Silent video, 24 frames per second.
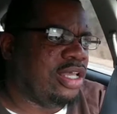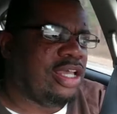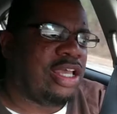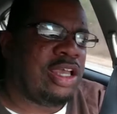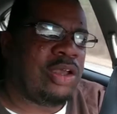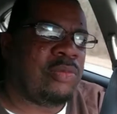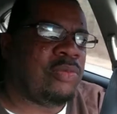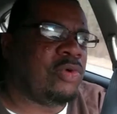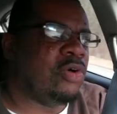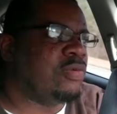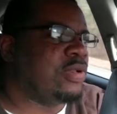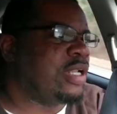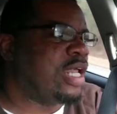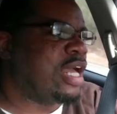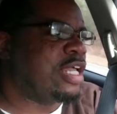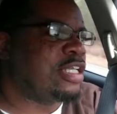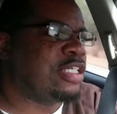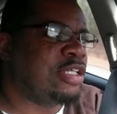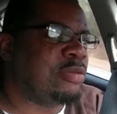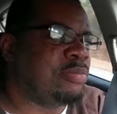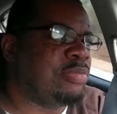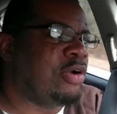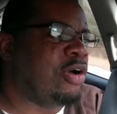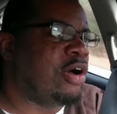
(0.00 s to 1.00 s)
it will not
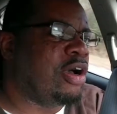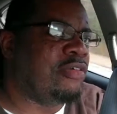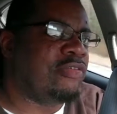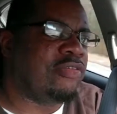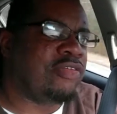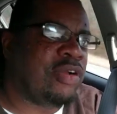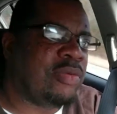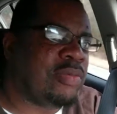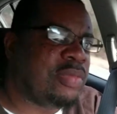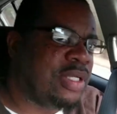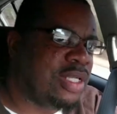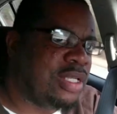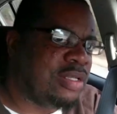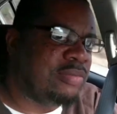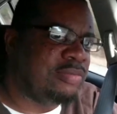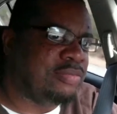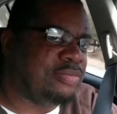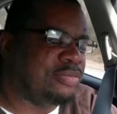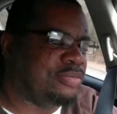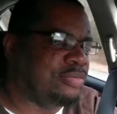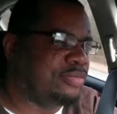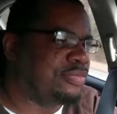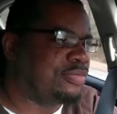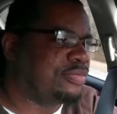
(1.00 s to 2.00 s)
depart from
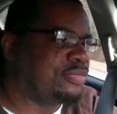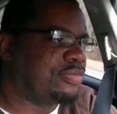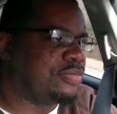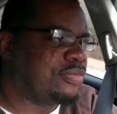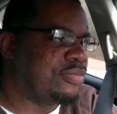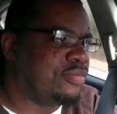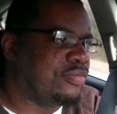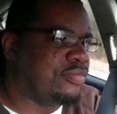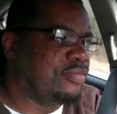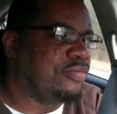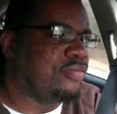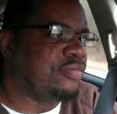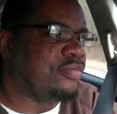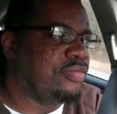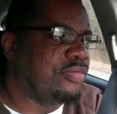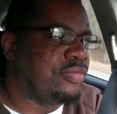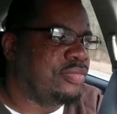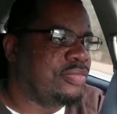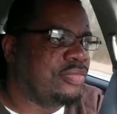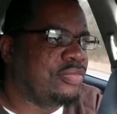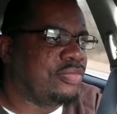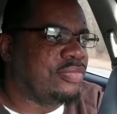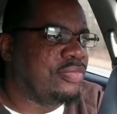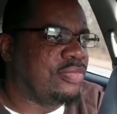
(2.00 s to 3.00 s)

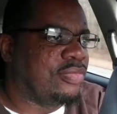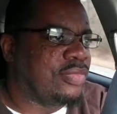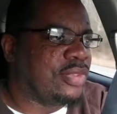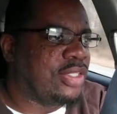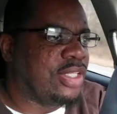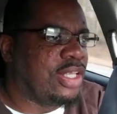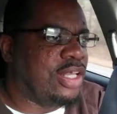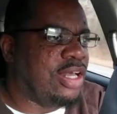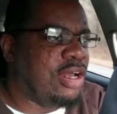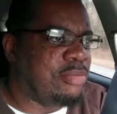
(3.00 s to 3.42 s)
them.